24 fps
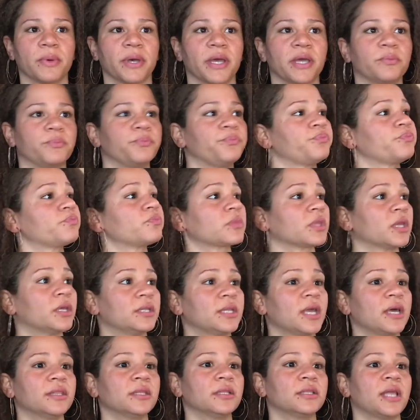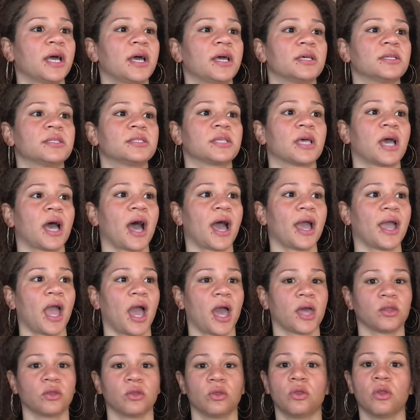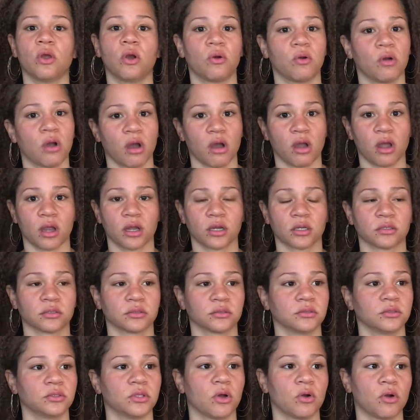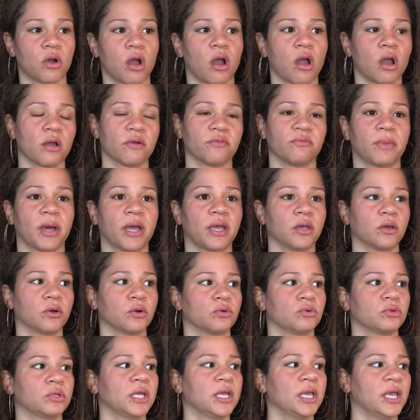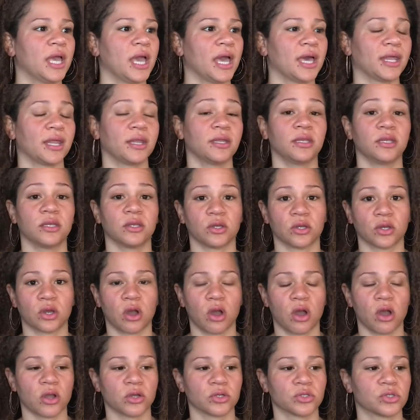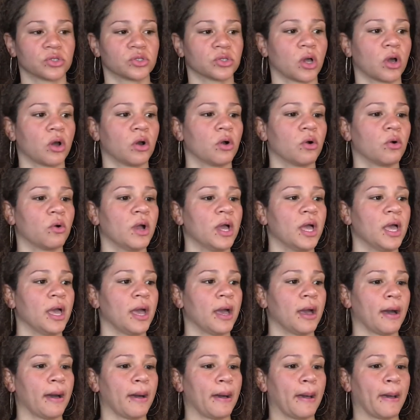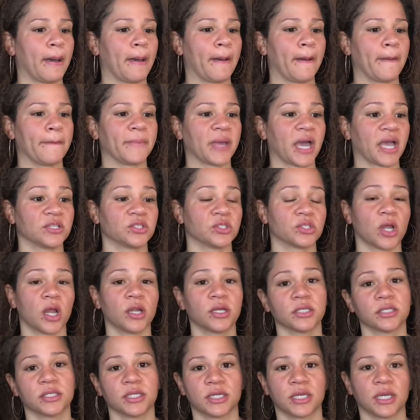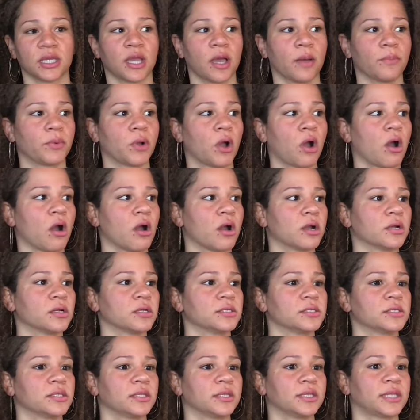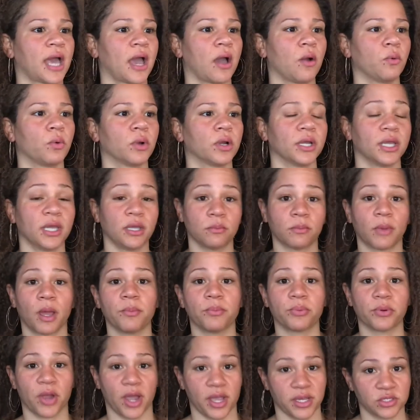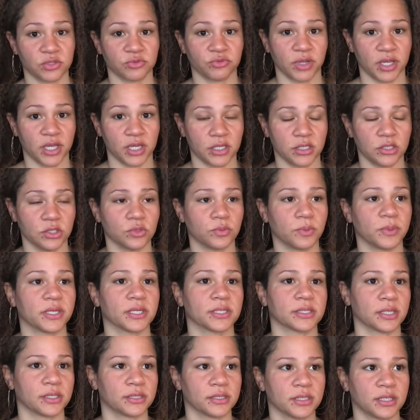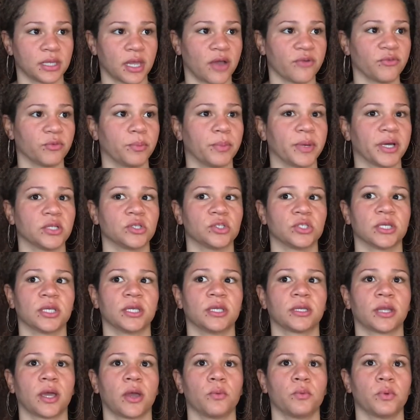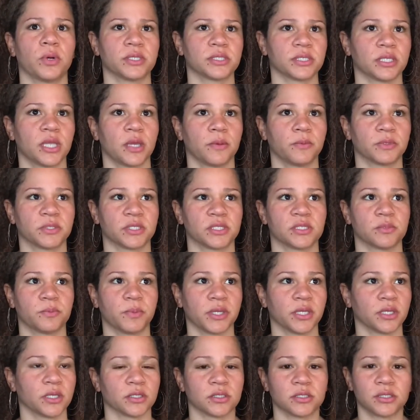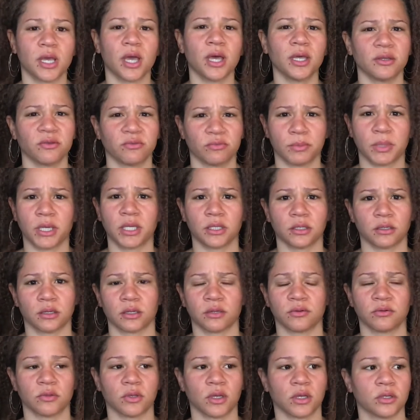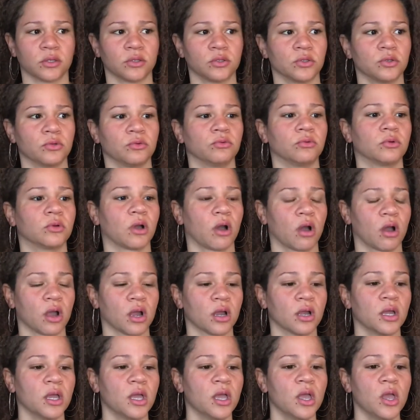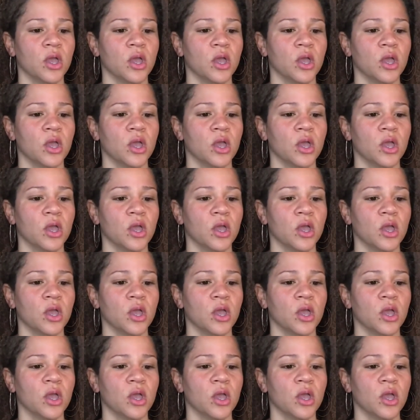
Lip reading: But nonetheless, I had no car of my own, and I needed a car. So I started looking up cars that were in my price range, because I did have a budget and I wasn't able to spend a ton of money on a new car.